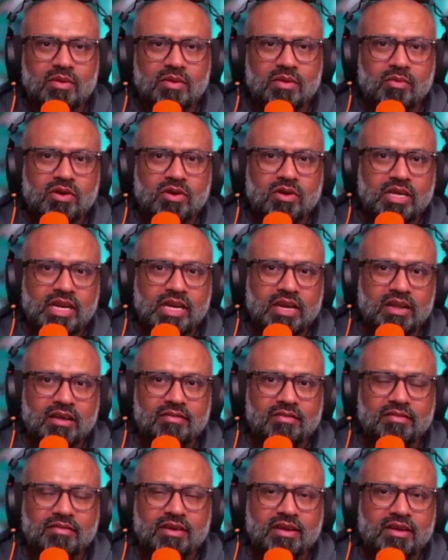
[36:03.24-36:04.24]
can be more
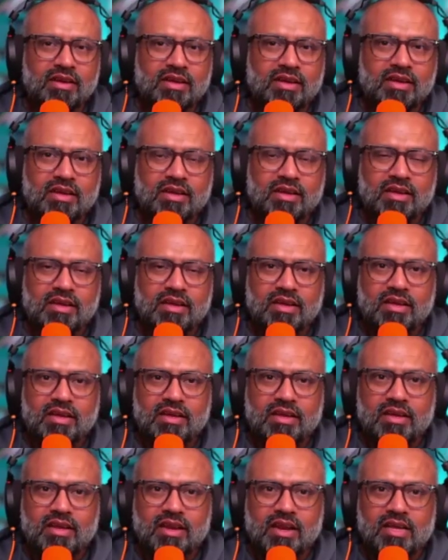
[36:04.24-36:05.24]
creative
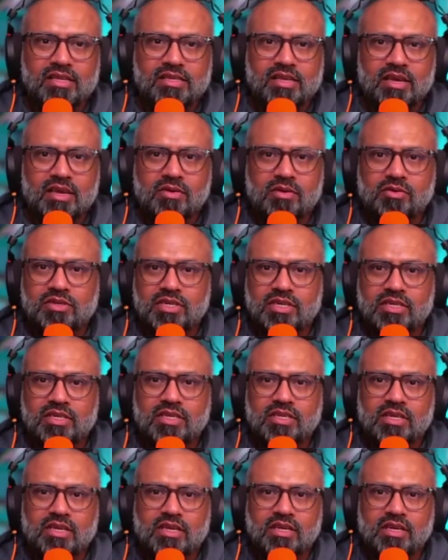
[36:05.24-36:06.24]
in asking
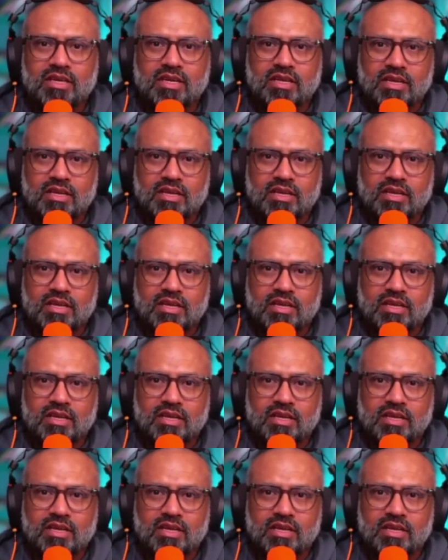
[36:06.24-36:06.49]
questions.